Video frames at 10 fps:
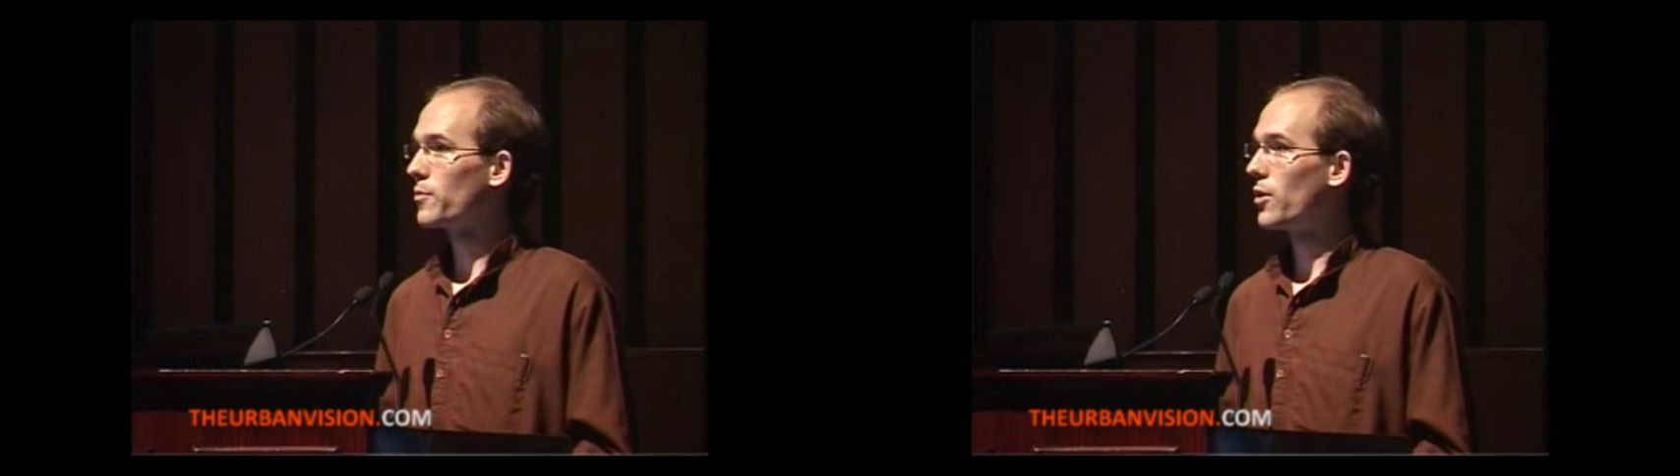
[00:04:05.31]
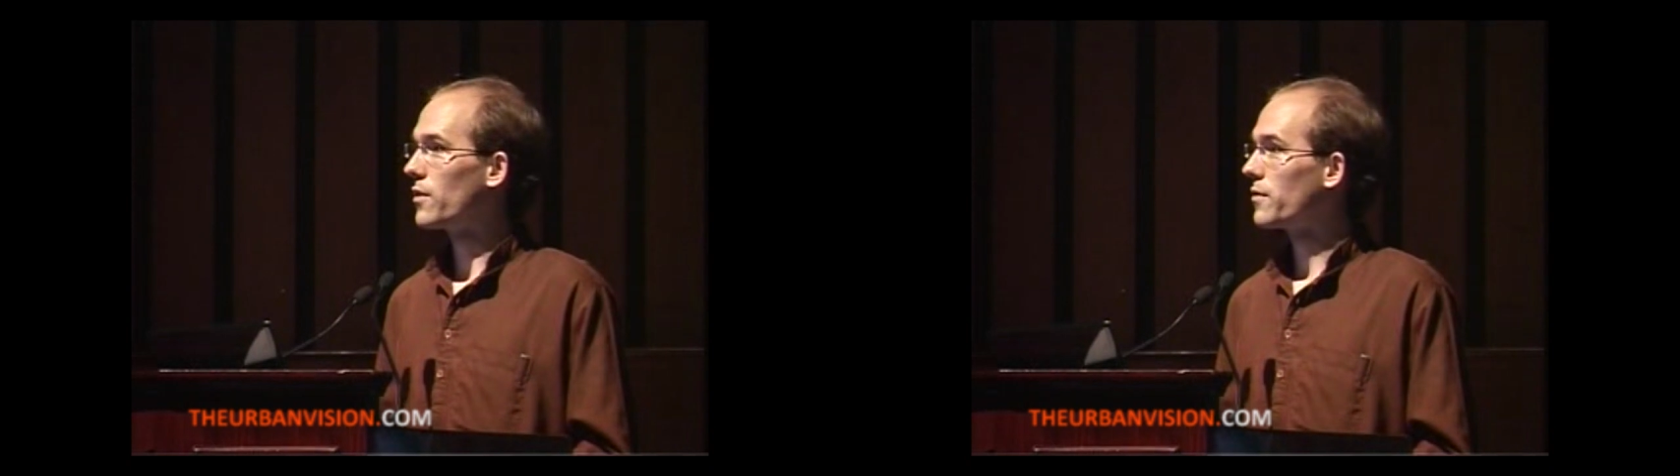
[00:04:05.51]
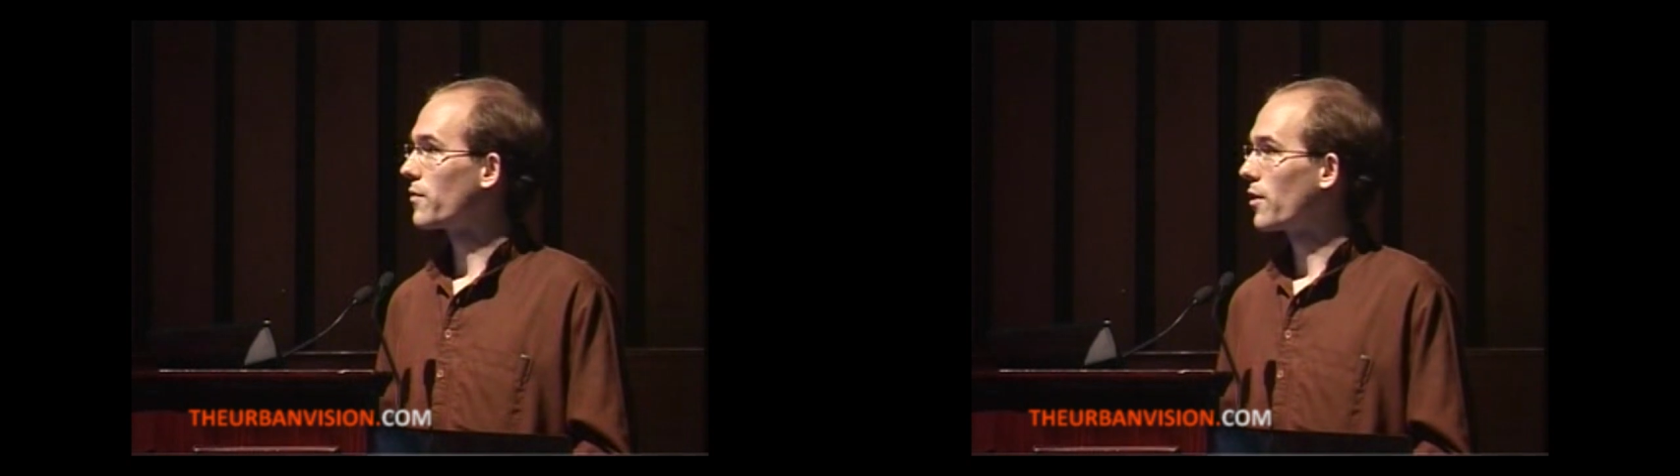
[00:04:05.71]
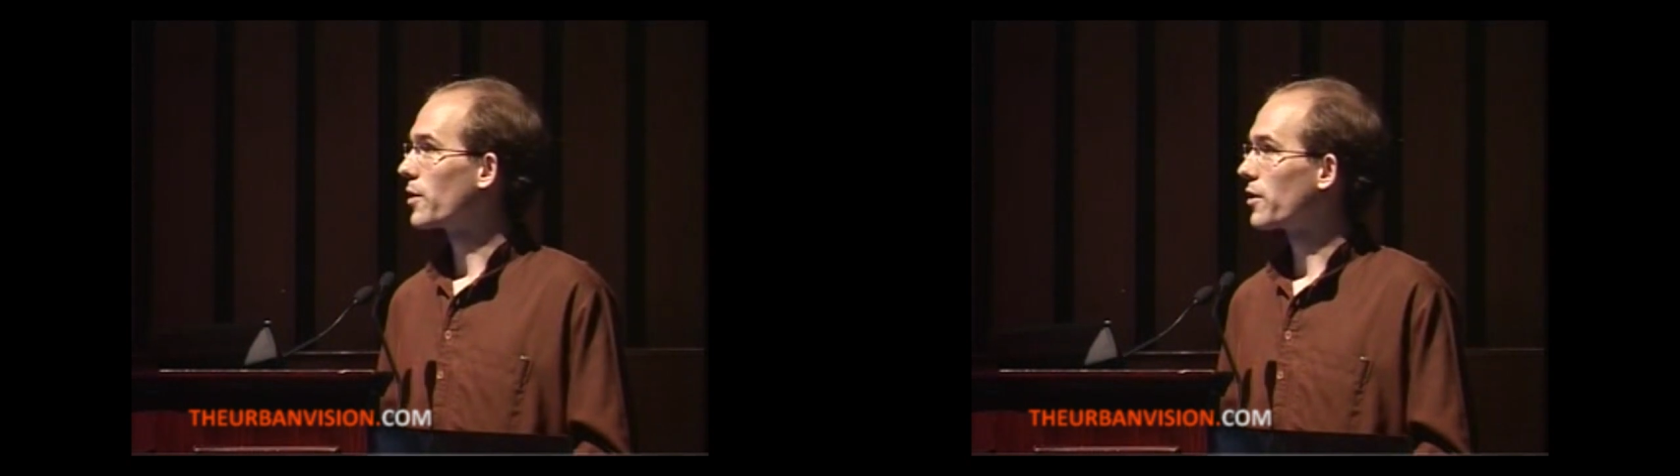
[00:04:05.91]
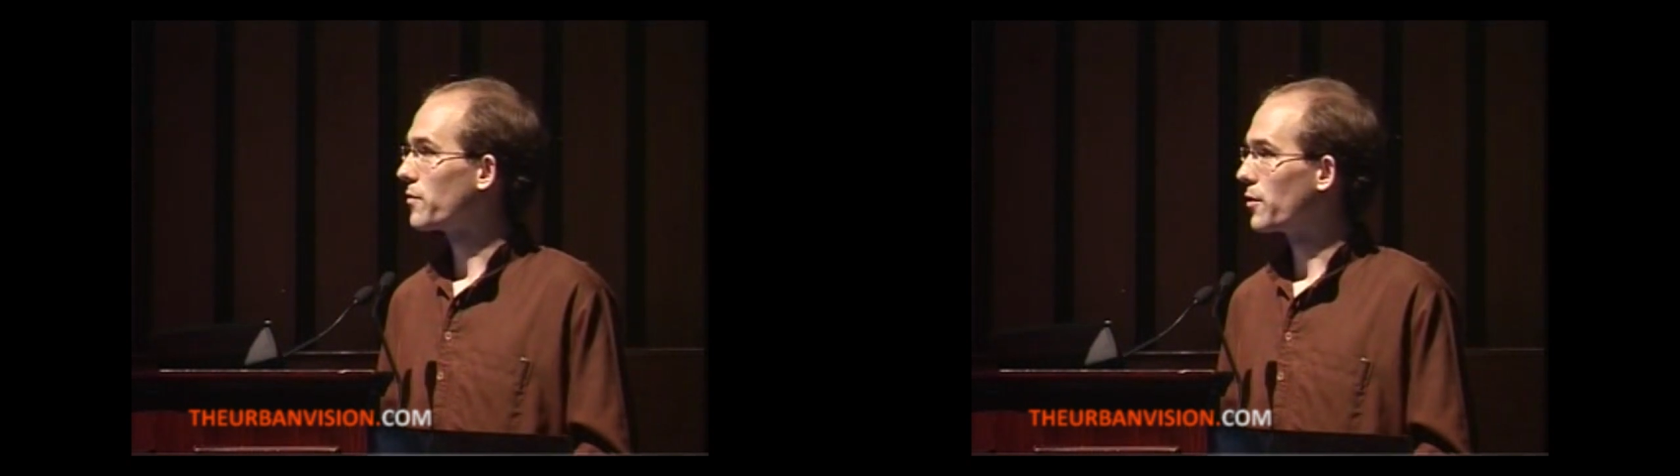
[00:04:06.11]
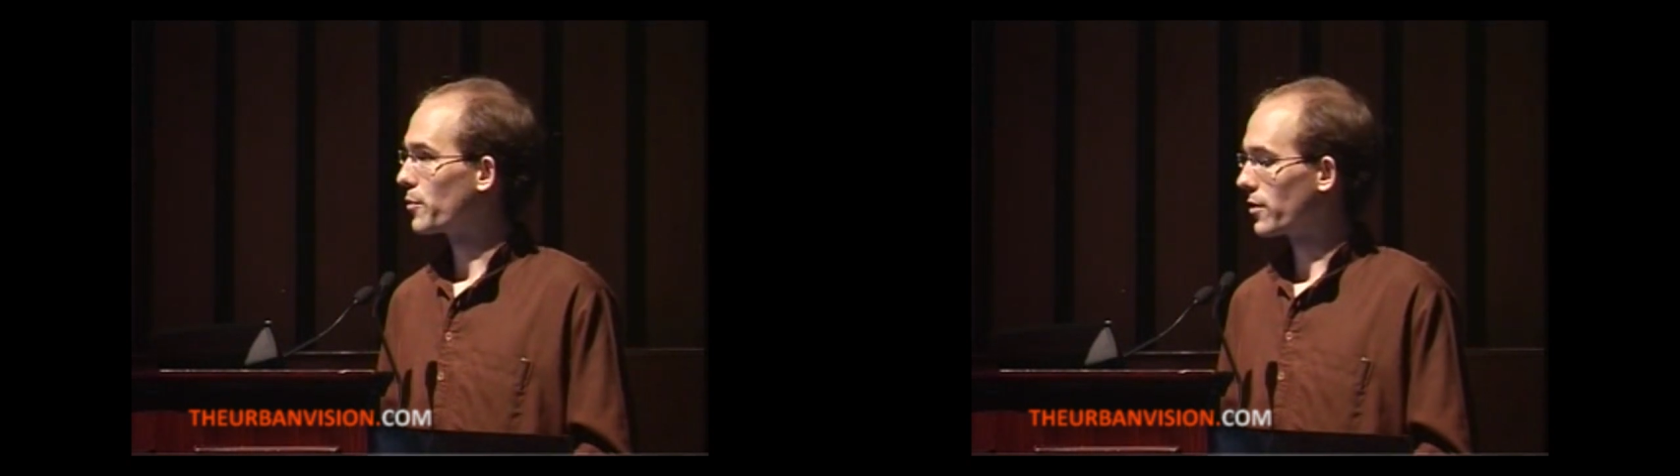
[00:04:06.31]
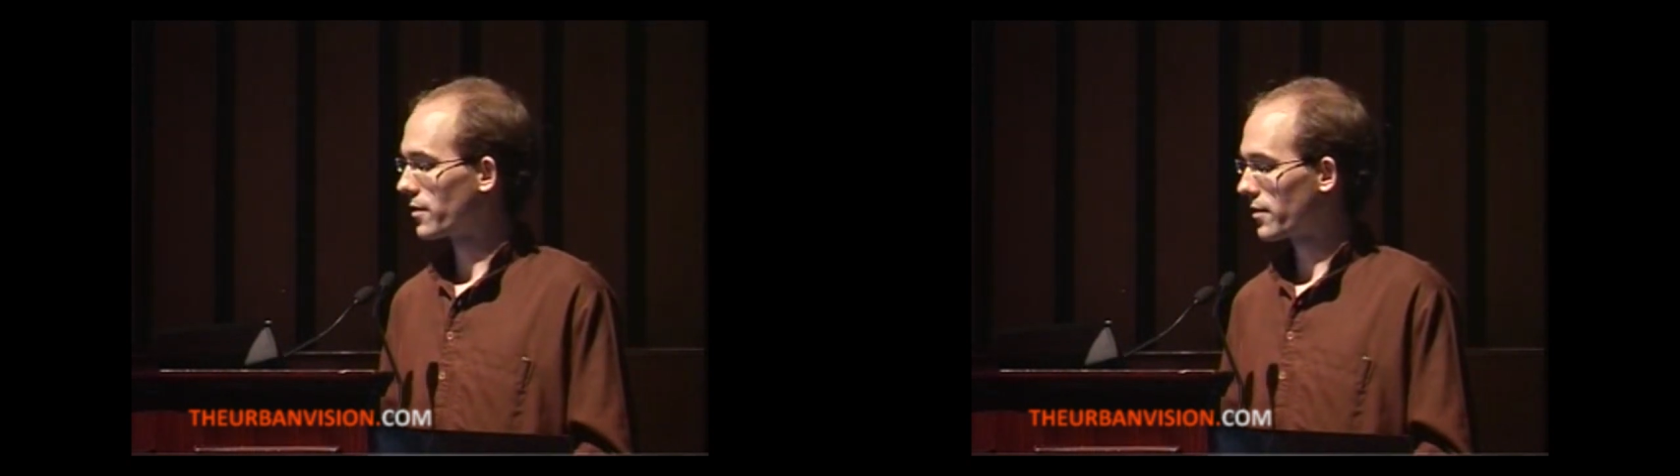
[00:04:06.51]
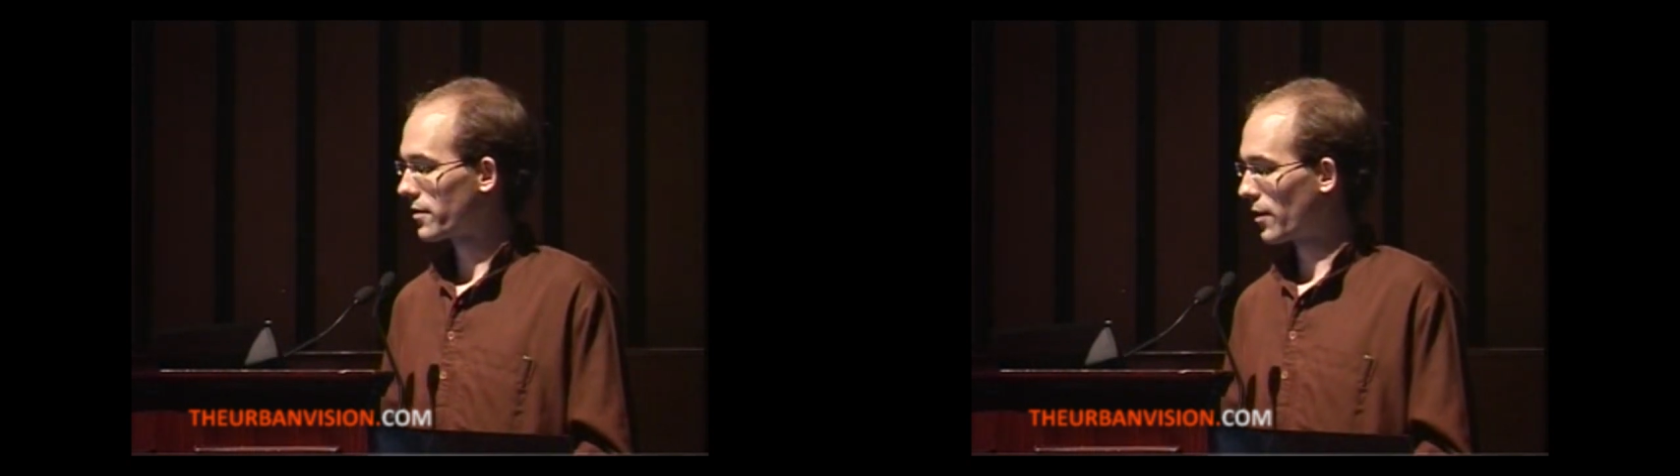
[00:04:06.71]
small environmental footprint.